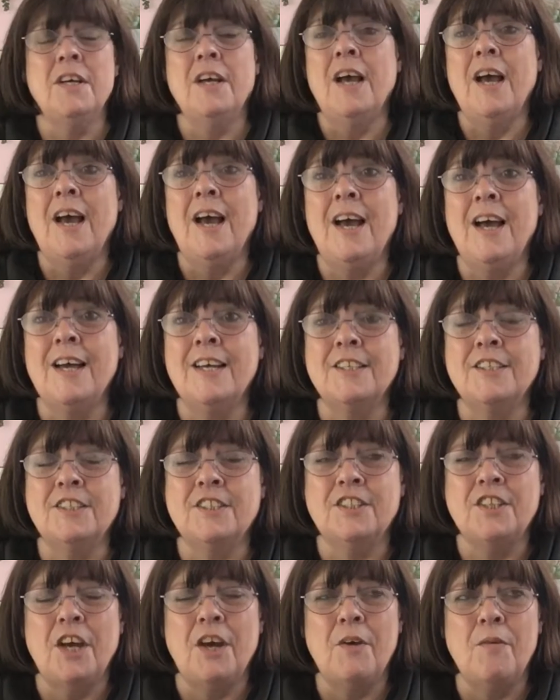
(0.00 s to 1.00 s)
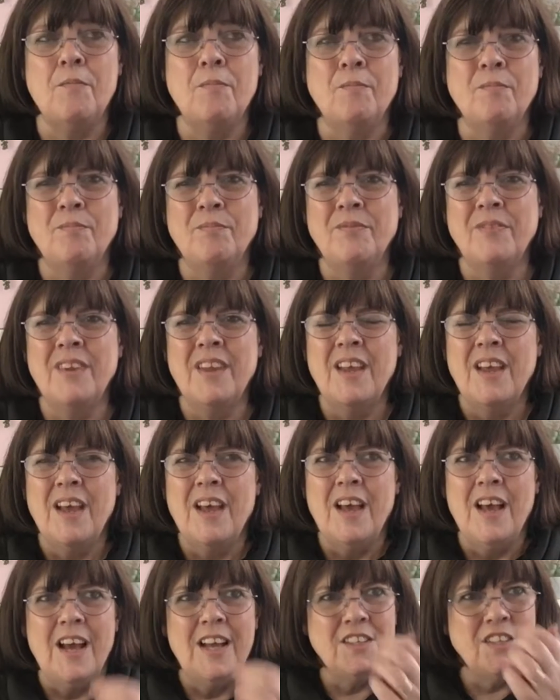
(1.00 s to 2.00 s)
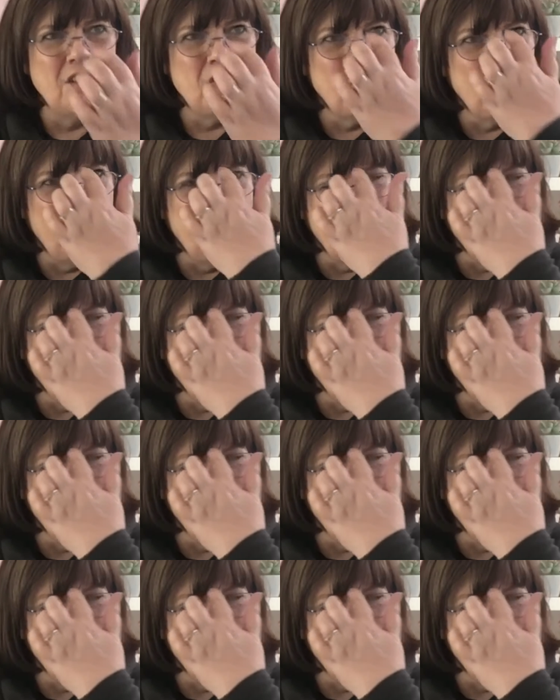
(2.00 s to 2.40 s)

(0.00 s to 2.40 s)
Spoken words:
I had, I don't know whether